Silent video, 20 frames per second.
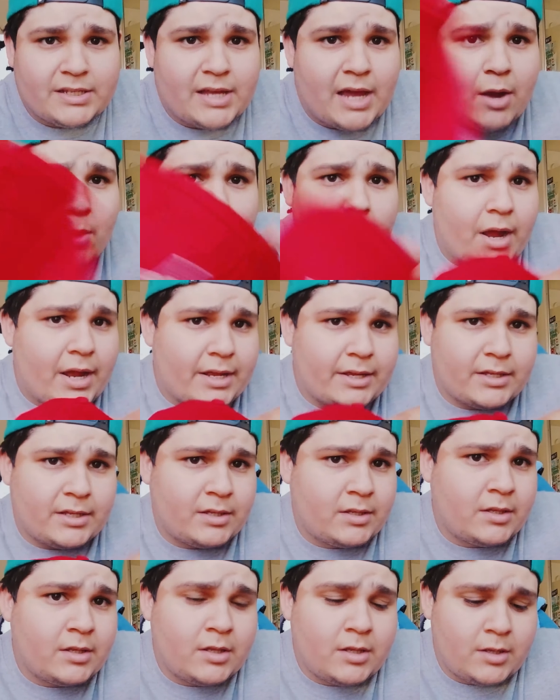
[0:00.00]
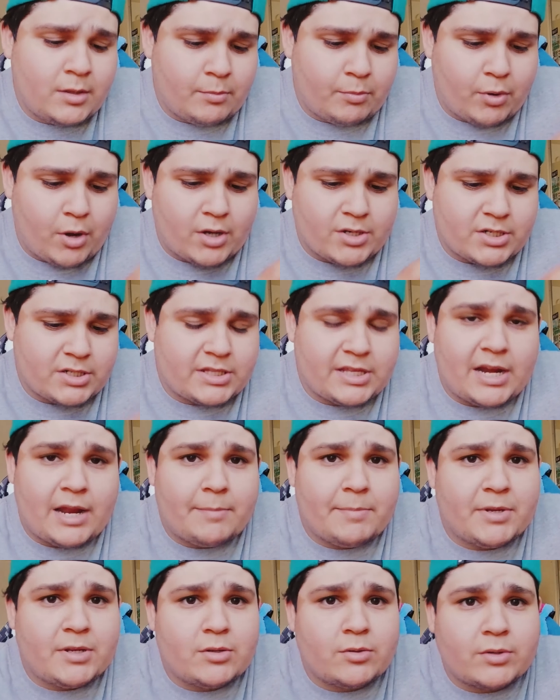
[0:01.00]
the DIY project that
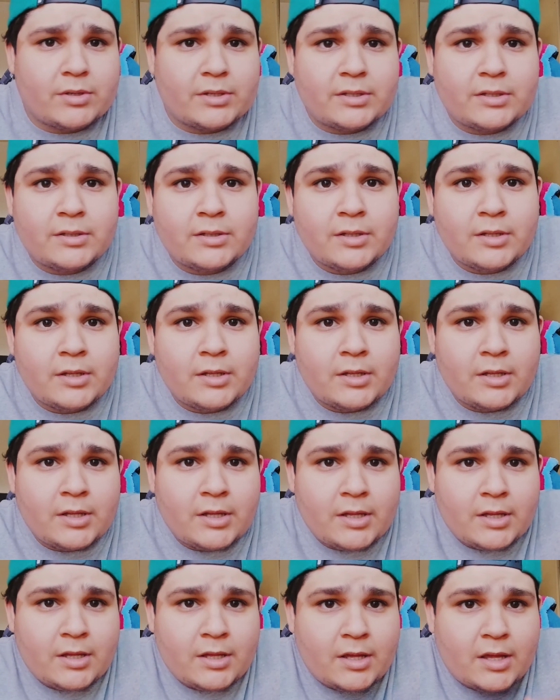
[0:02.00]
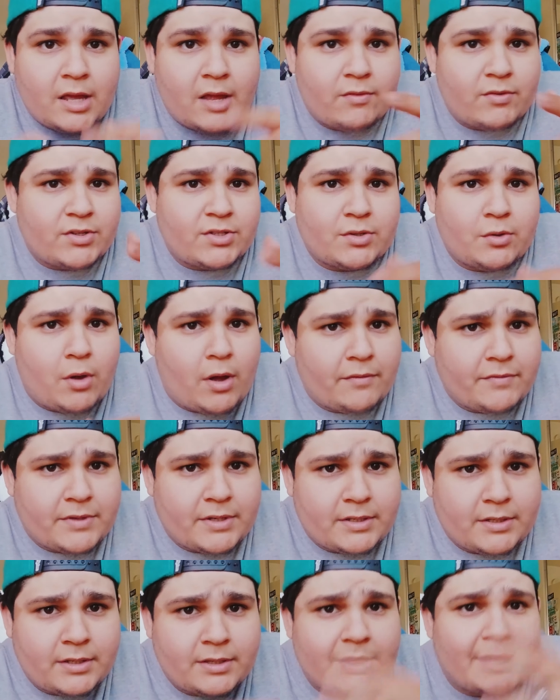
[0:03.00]
I'd be doing every so
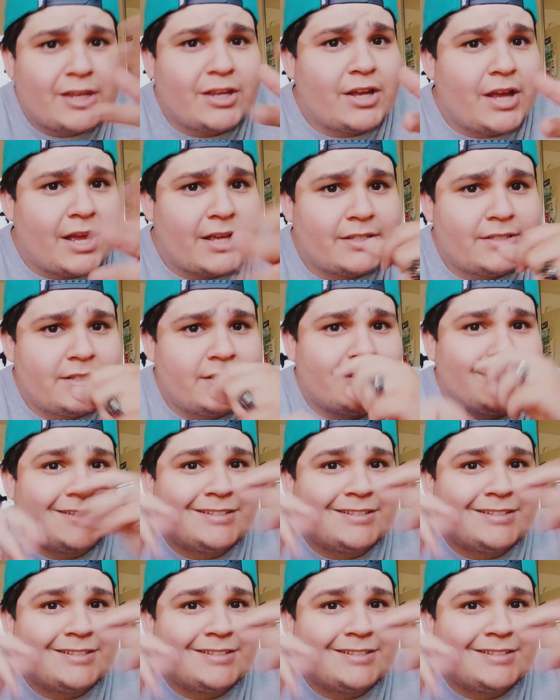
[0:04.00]
often. Thank you guys.